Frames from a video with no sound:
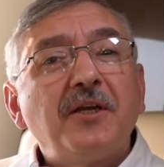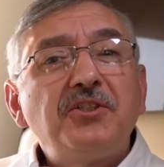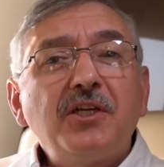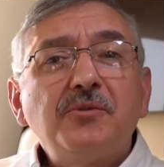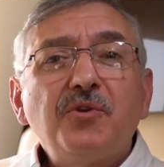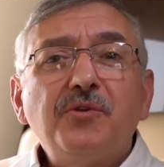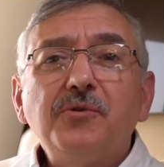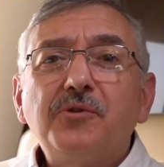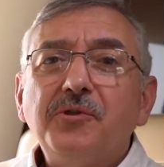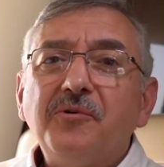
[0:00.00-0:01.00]
shared with you
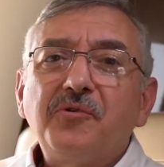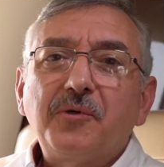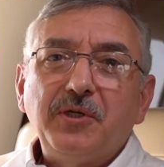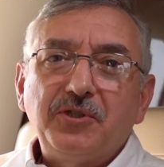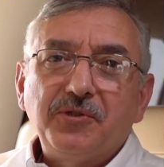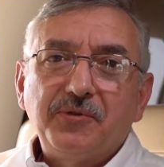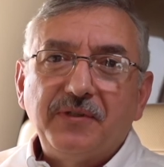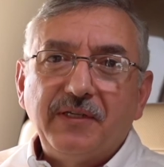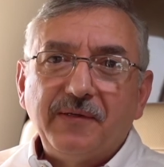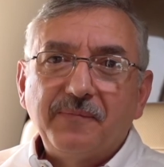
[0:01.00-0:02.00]
good information
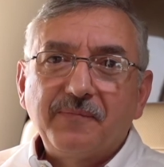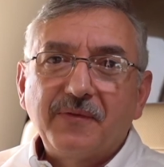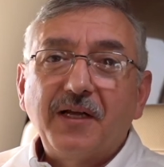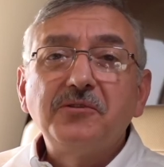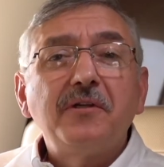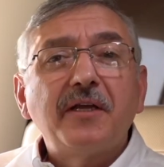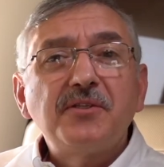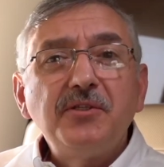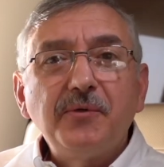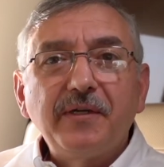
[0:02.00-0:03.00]
today. Until I
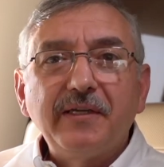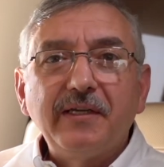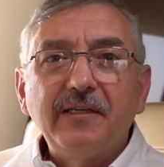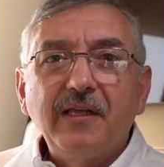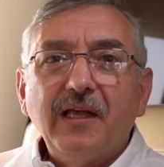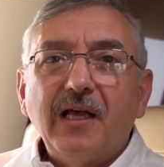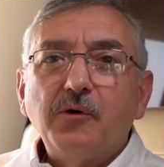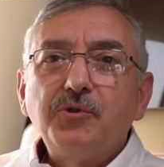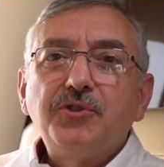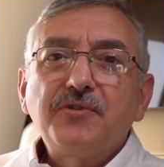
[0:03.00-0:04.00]
see you again, I
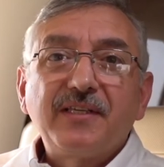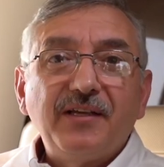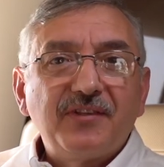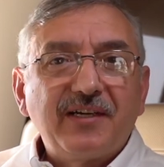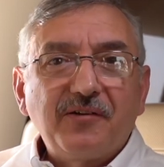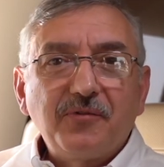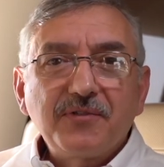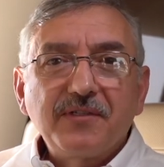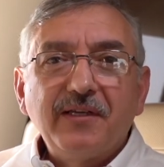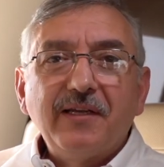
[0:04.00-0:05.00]
wish you safe
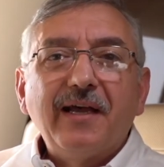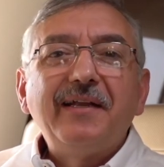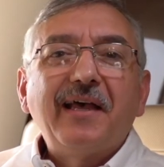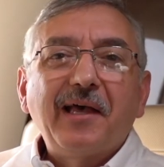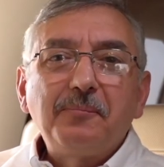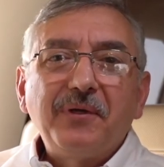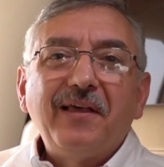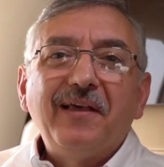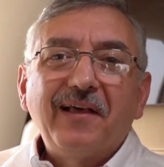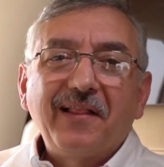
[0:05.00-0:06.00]
travels and a happy,
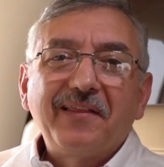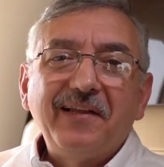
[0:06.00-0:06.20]
healthy